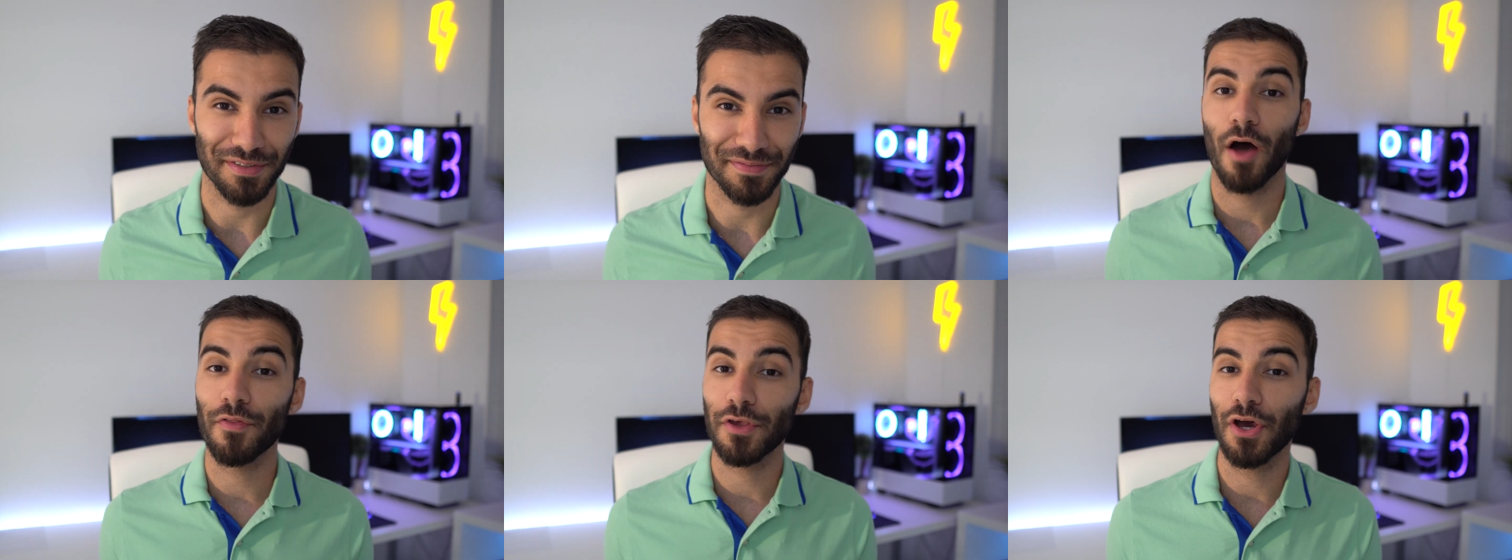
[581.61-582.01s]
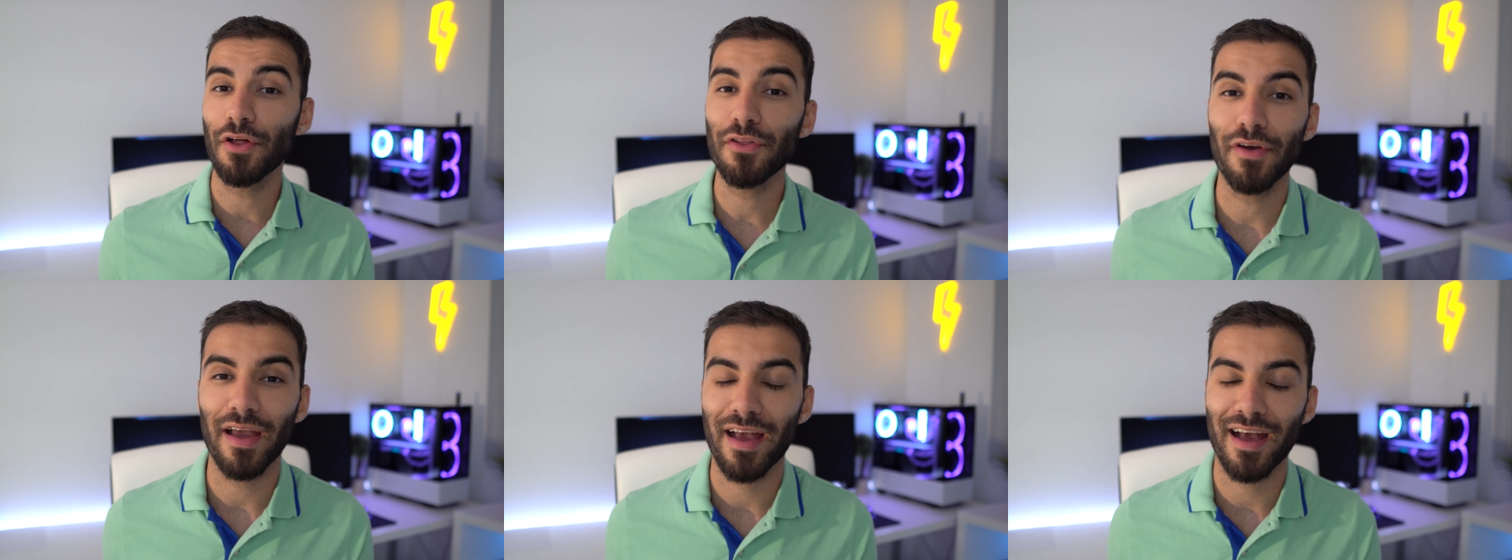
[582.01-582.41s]
On the
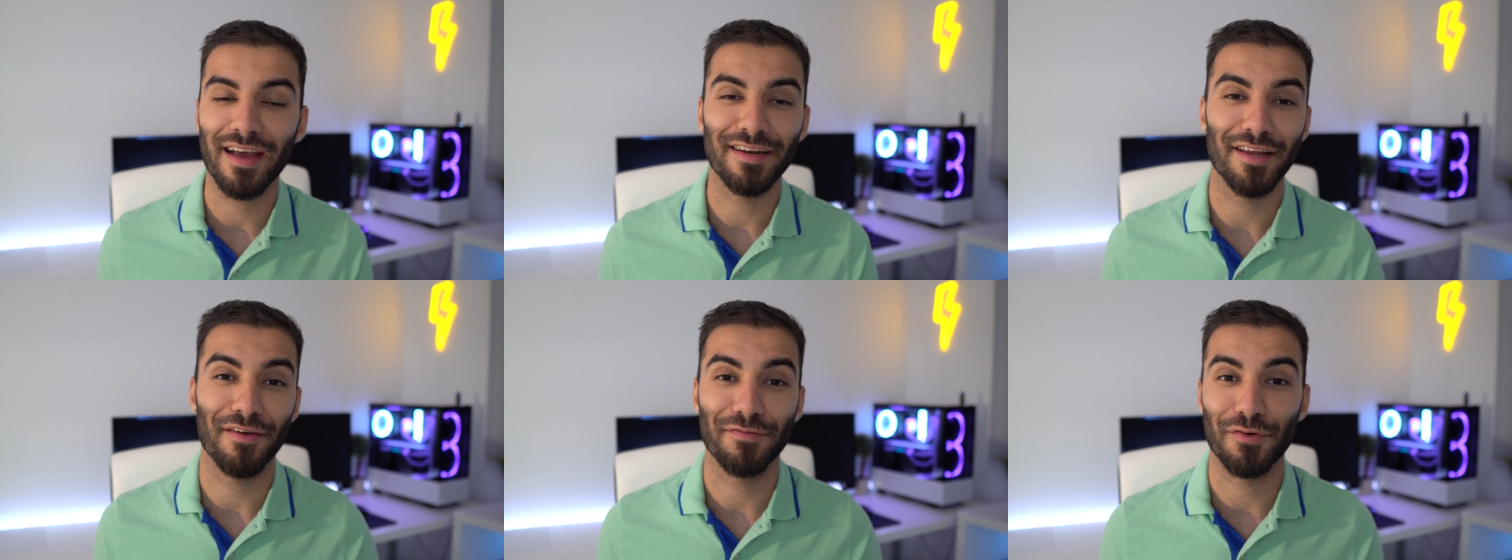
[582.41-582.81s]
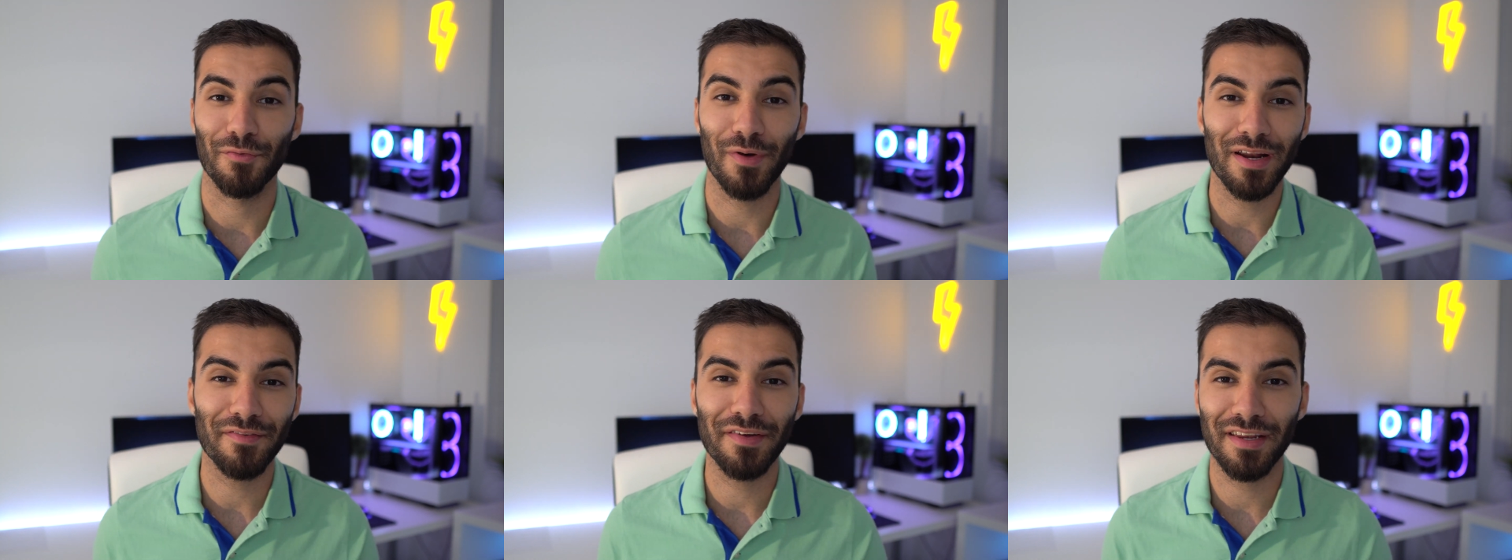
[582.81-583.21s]
other hand, if you're
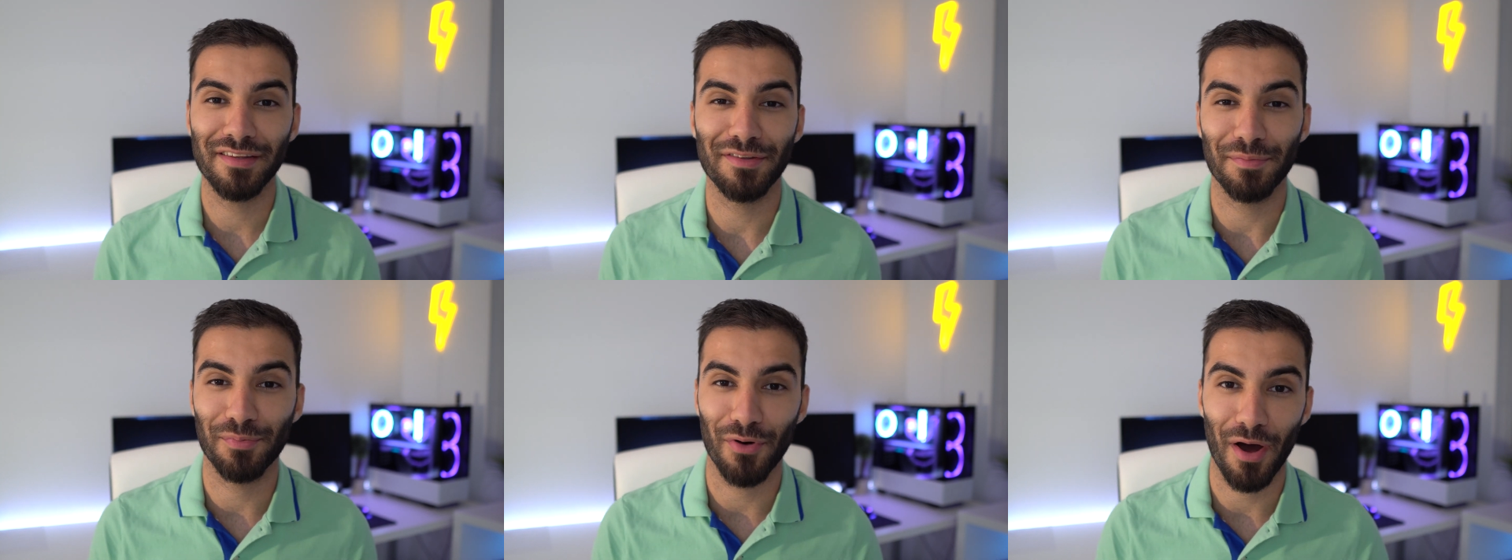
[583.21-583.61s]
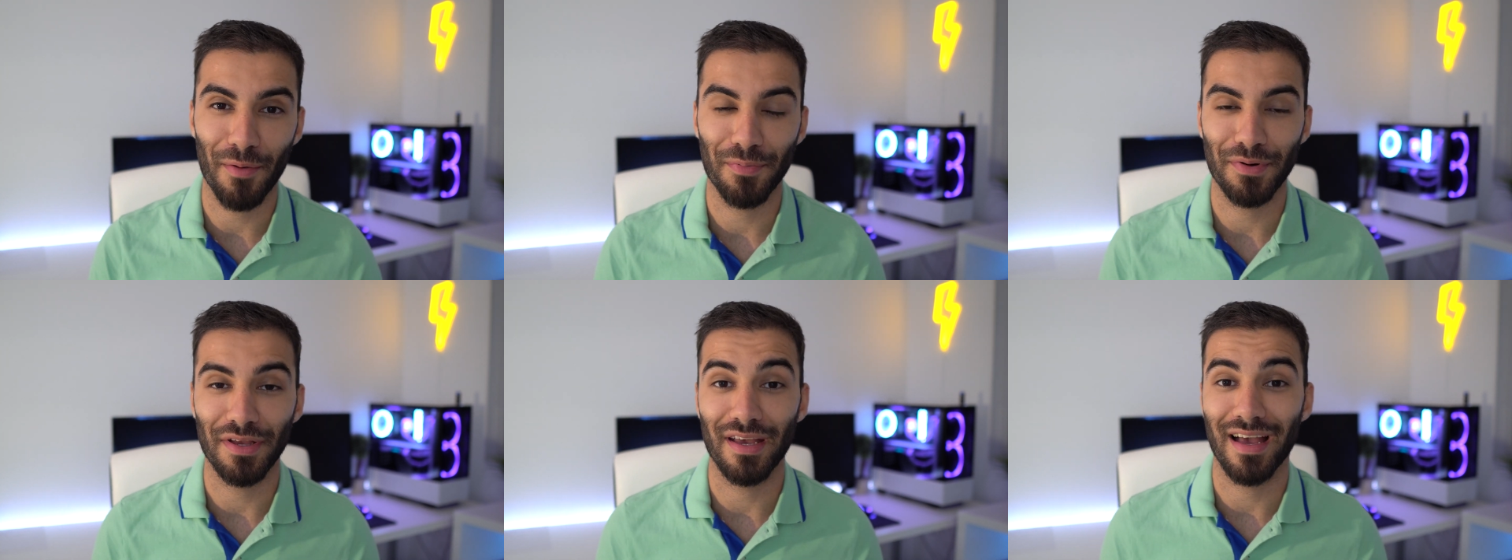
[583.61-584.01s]
renovating the
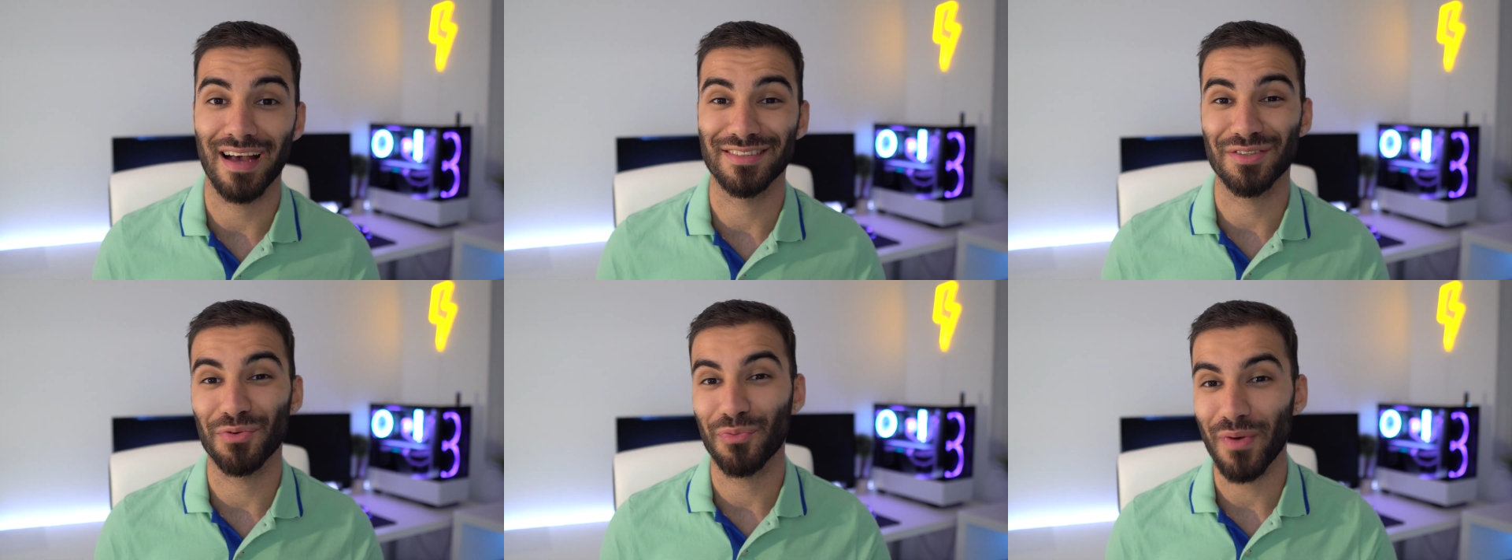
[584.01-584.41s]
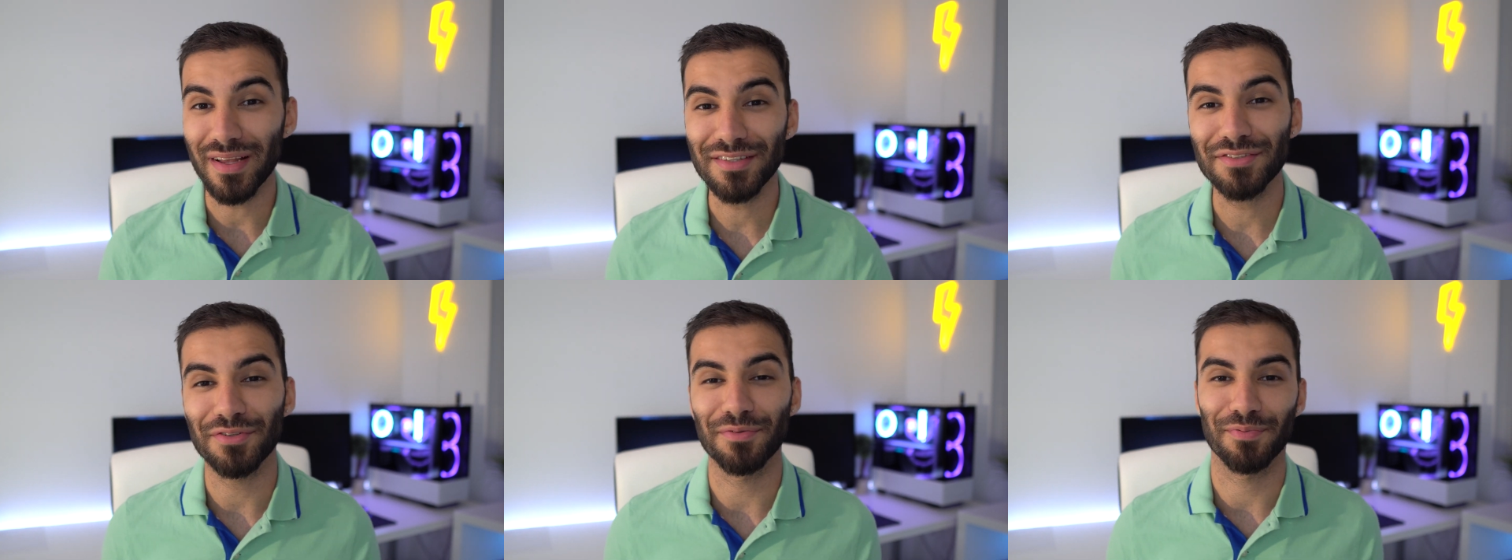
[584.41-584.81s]
property as a
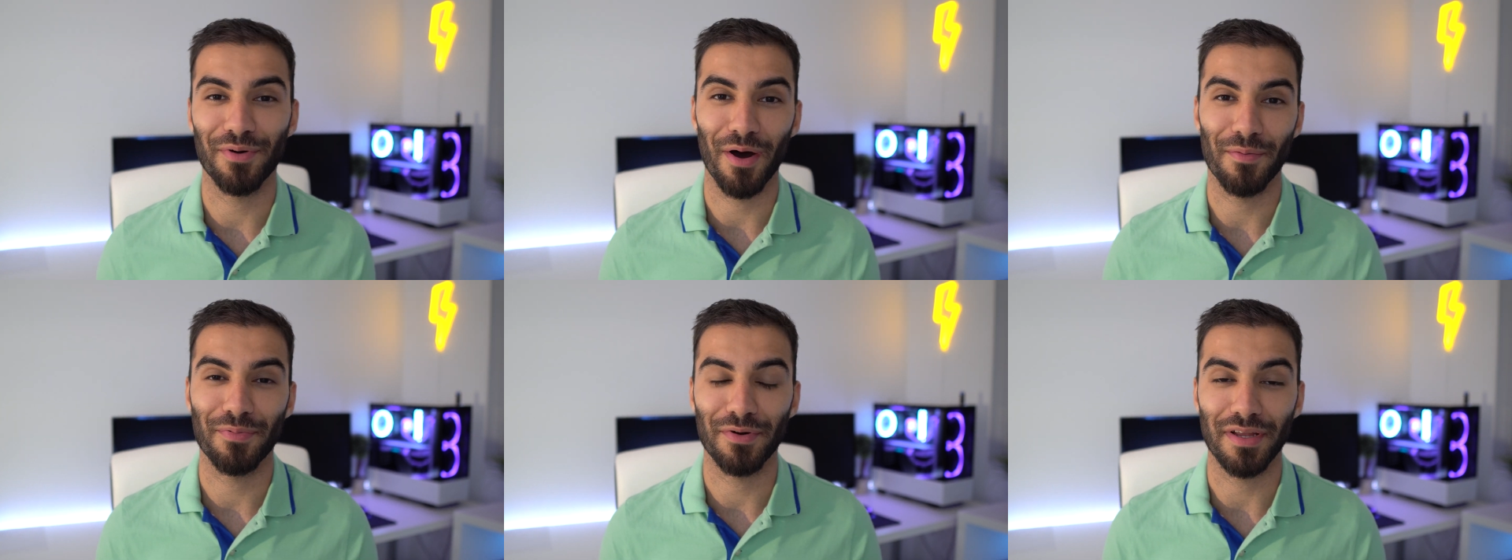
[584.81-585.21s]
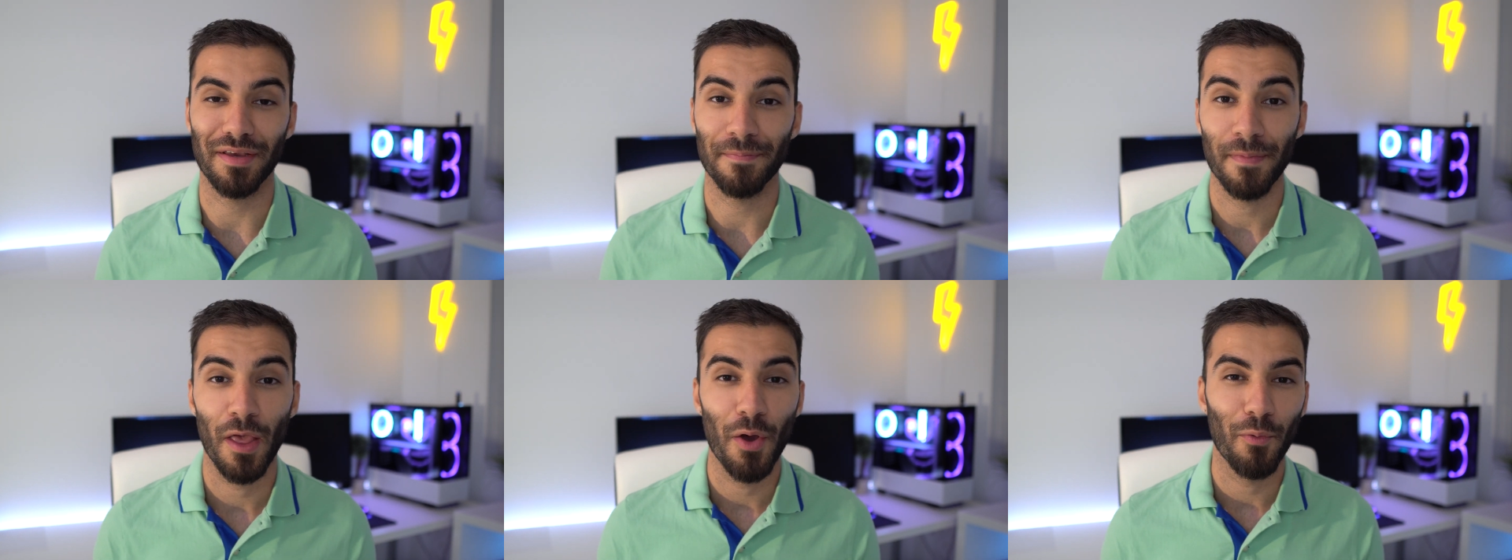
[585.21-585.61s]
rental property,